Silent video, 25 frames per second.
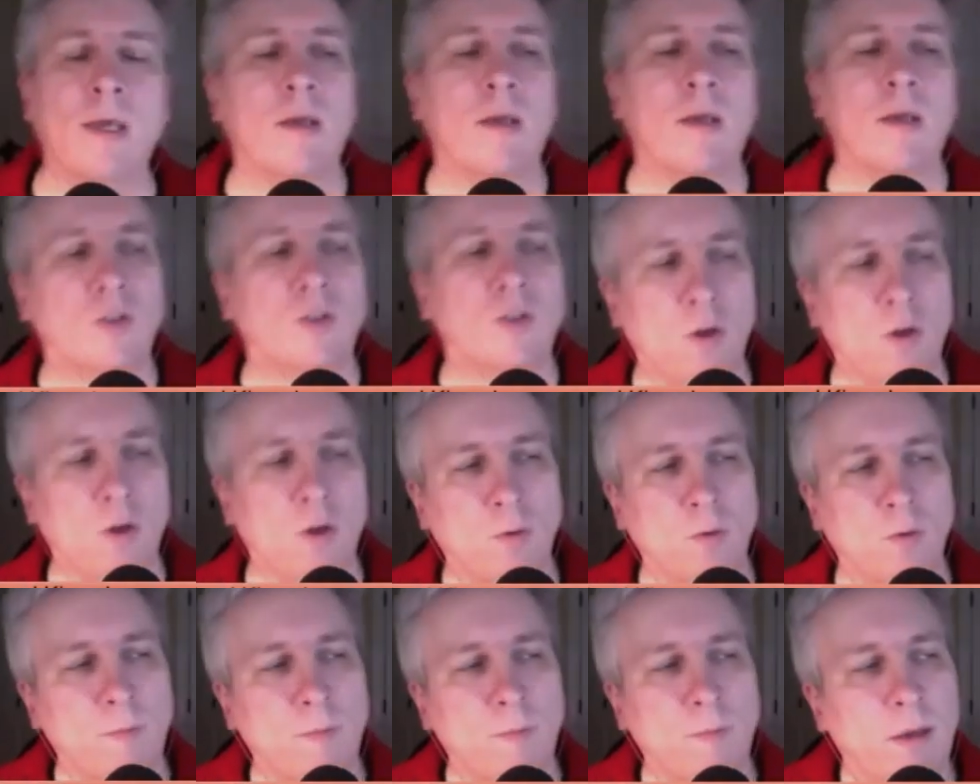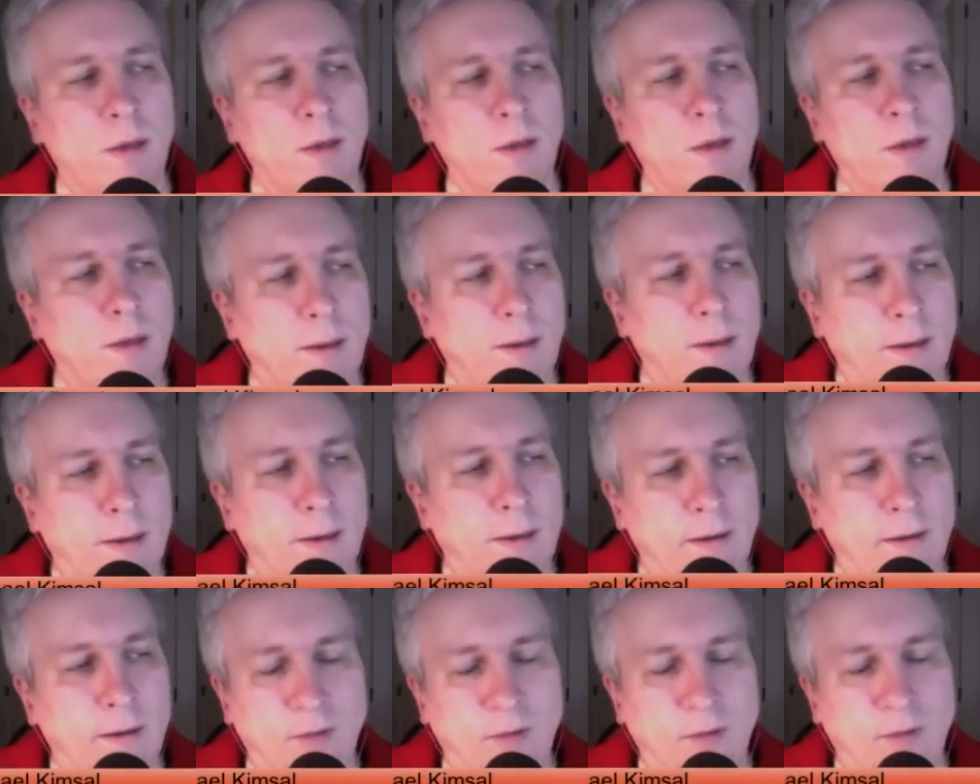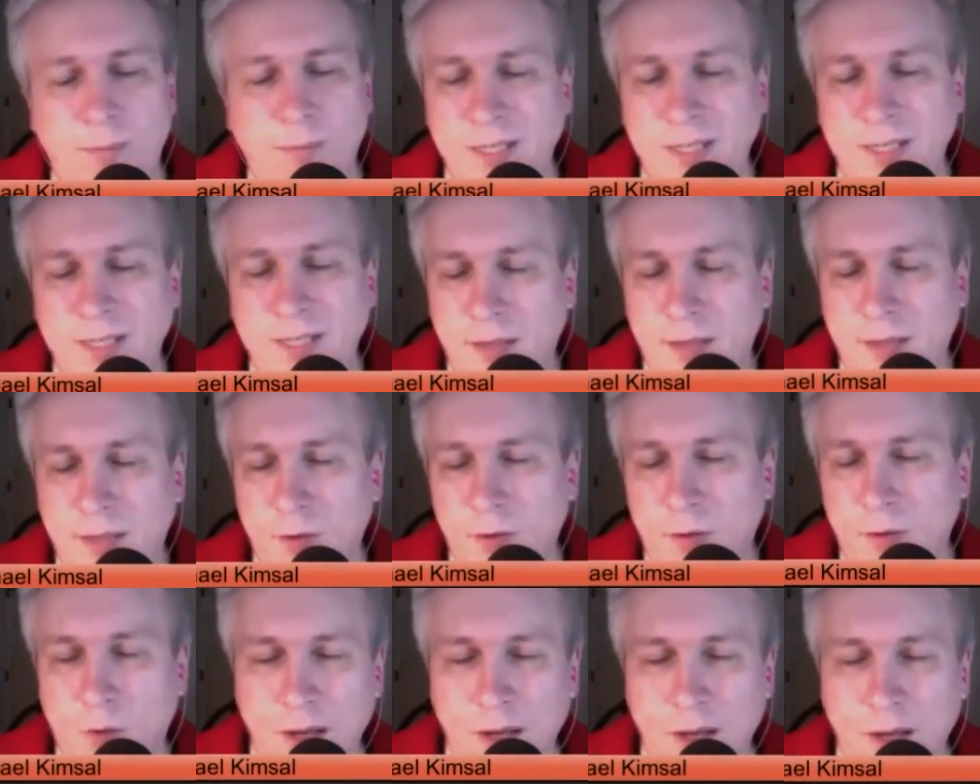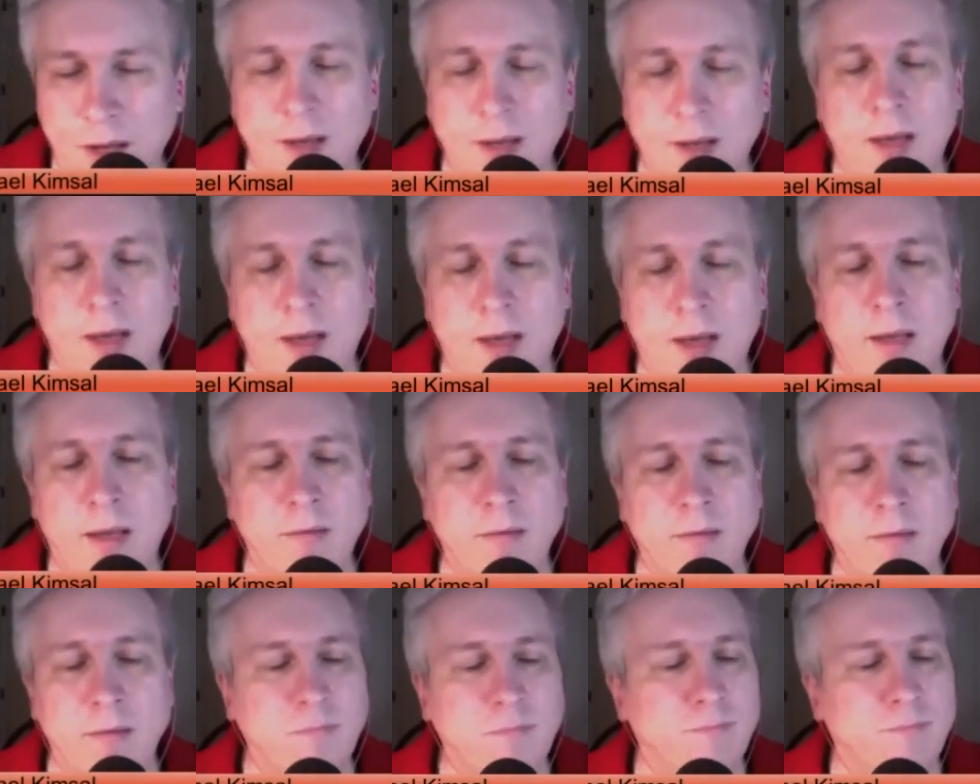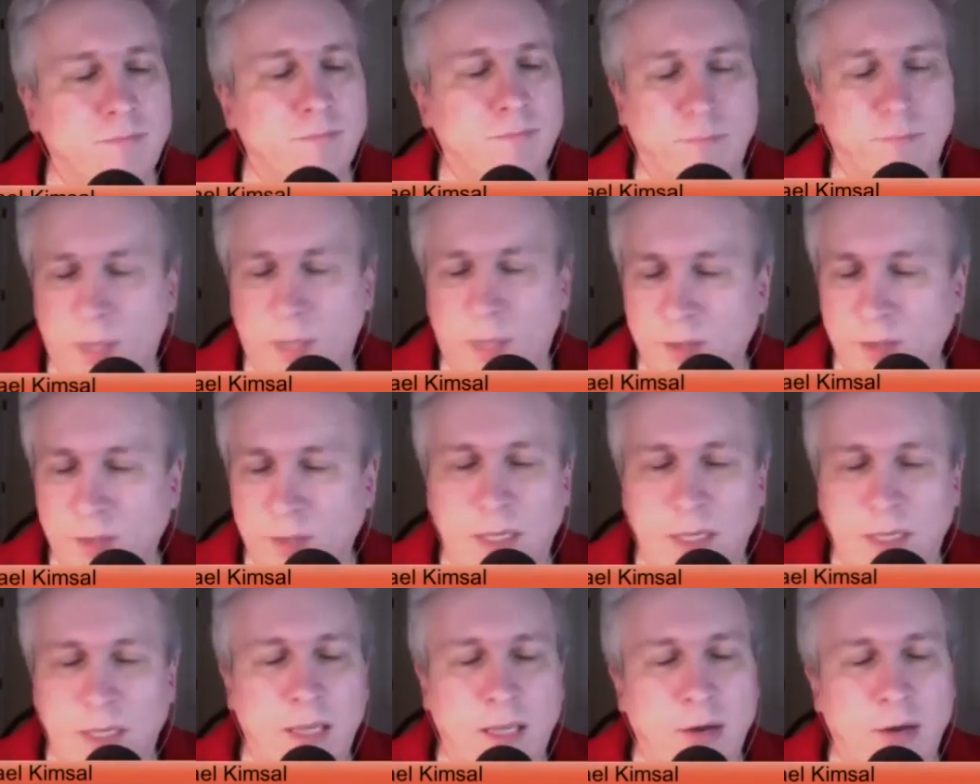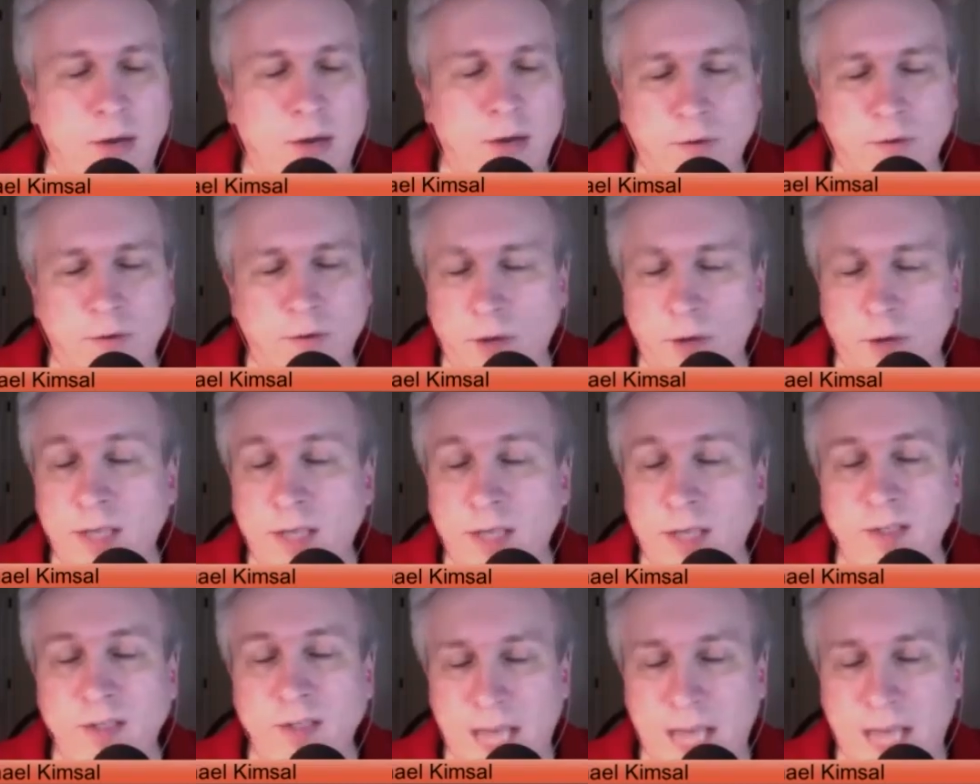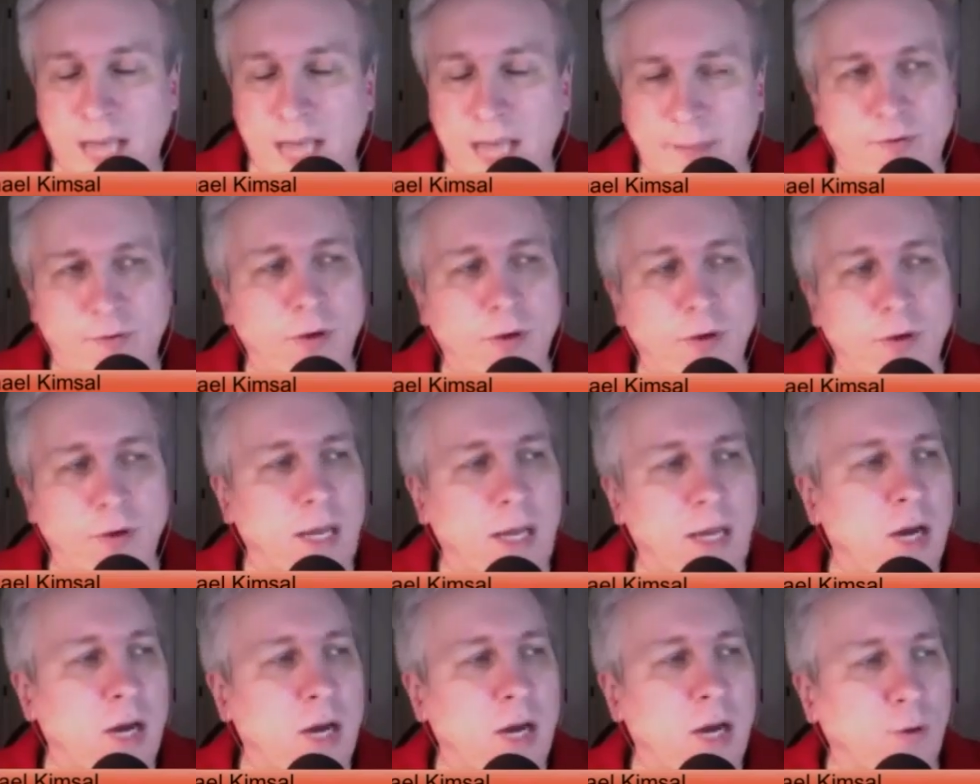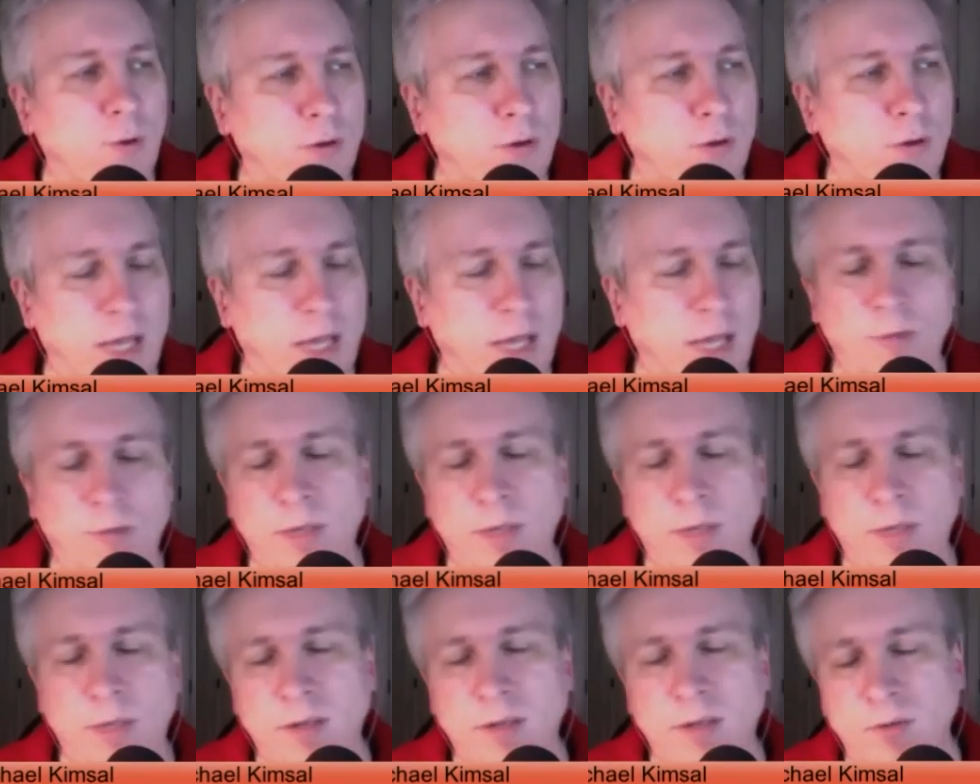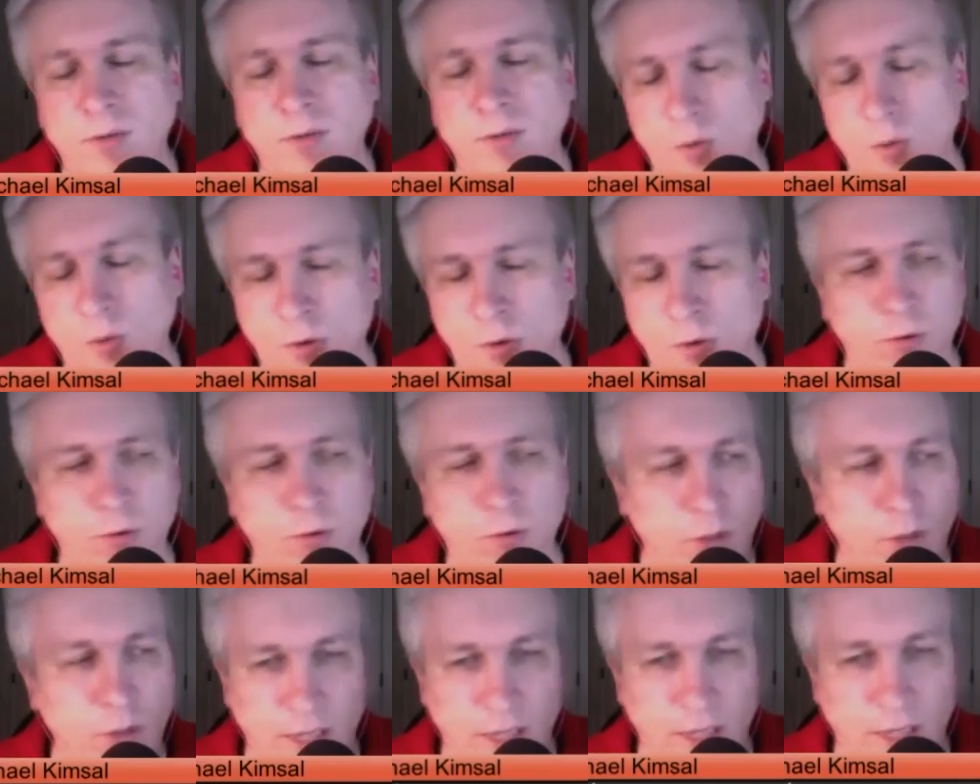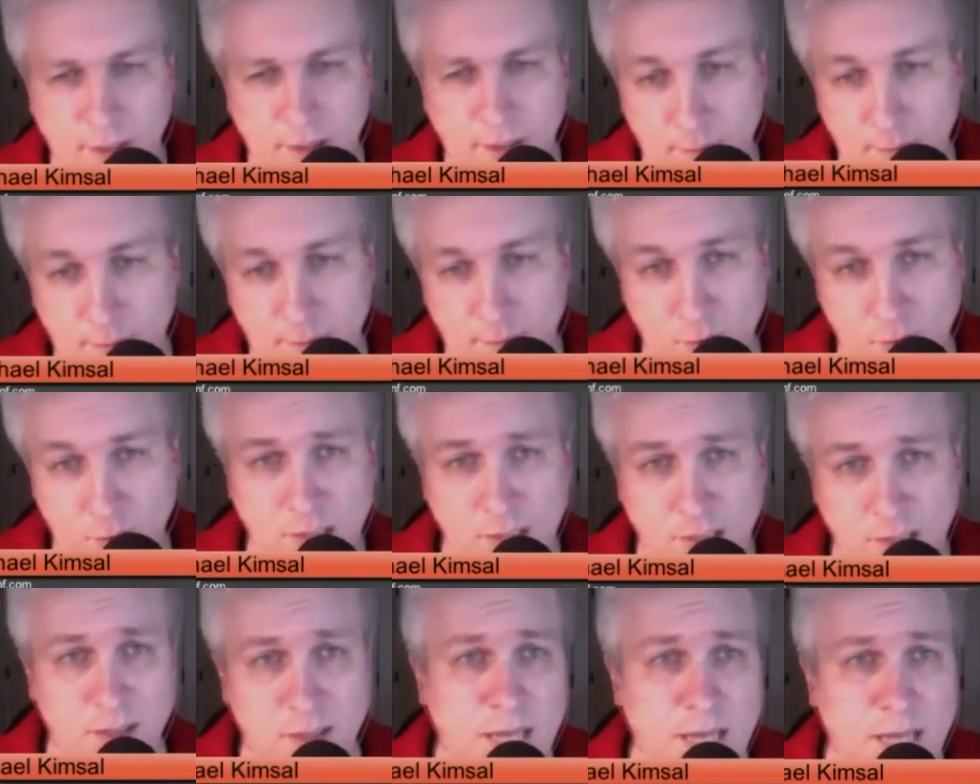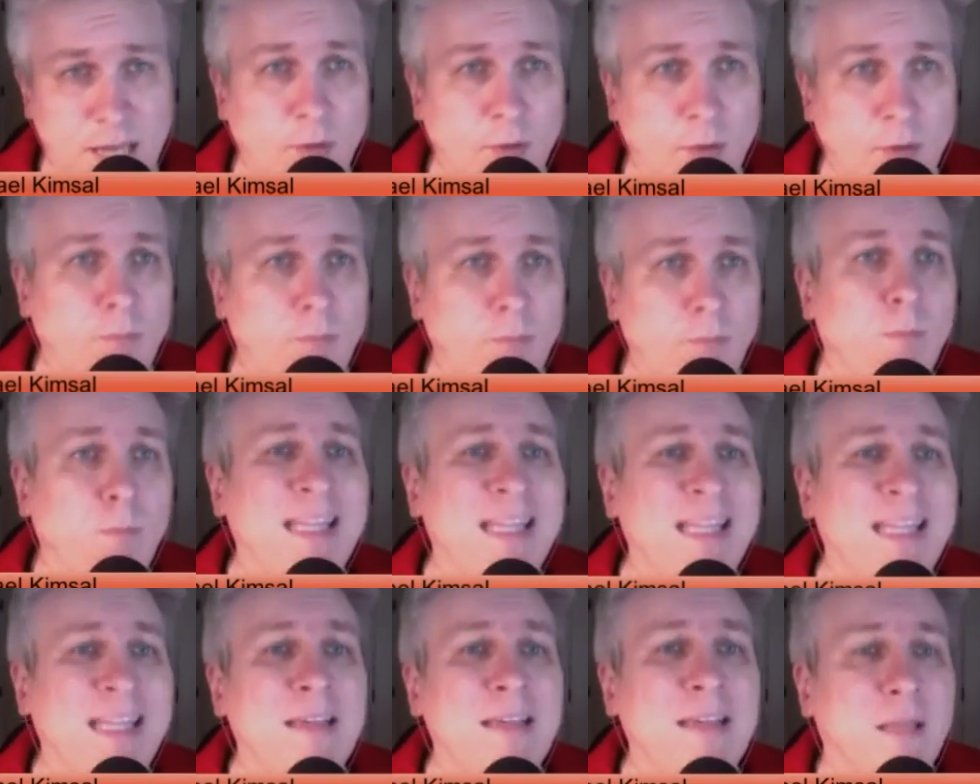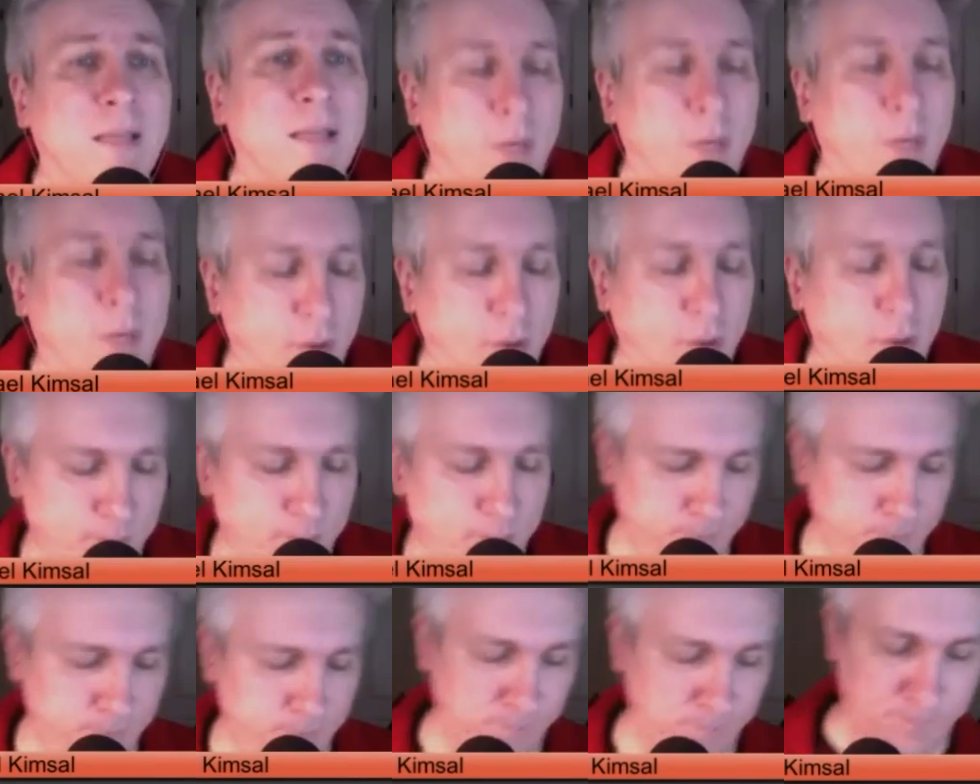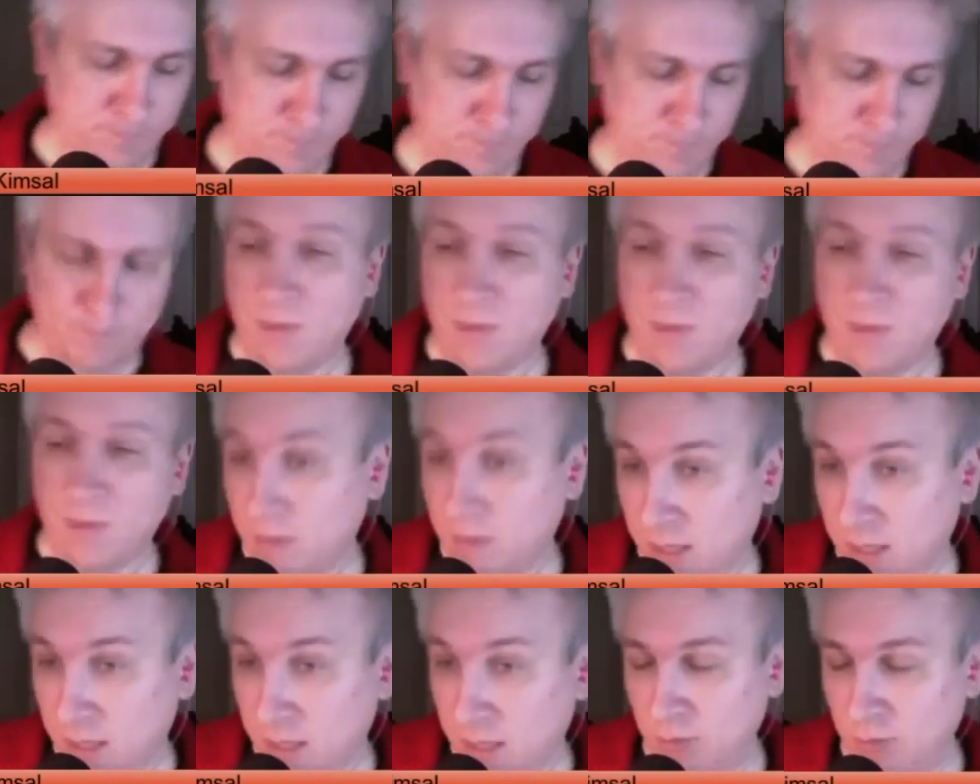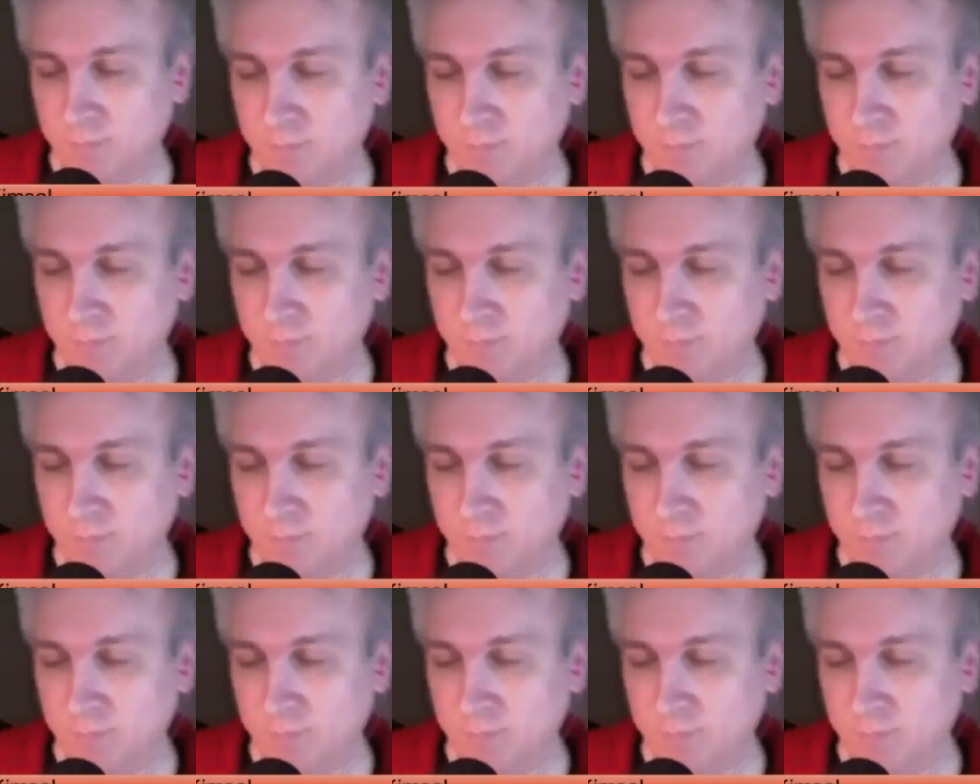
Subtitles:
So if anybody's out there running on PHP Cloud, or I guess it's AppFog now, or CloudBees or Heroku, and you'd like to help test this out, please let me know. Thank you.